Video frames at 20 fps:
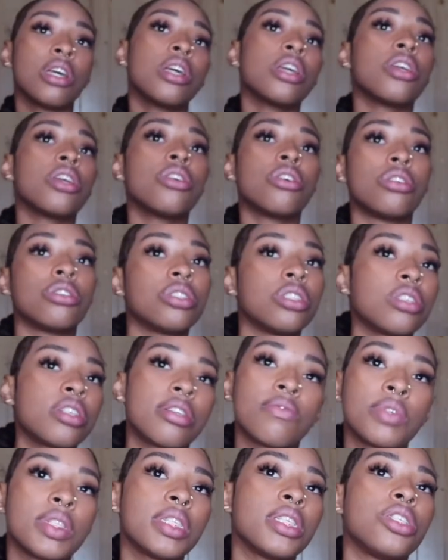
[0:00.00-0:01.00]
you know she can
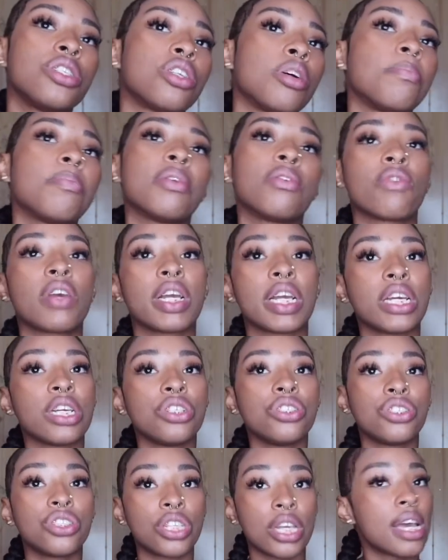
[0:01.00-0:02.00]
really jump in
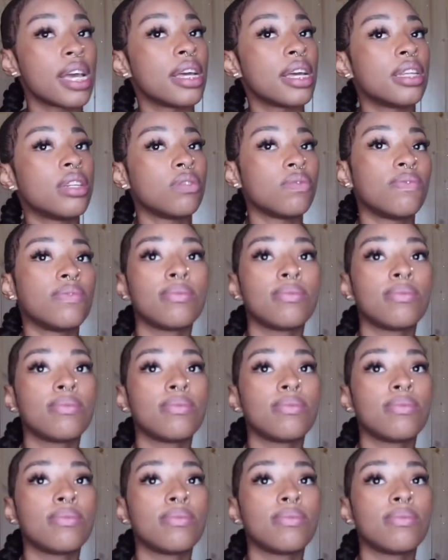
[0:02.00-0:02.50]
range and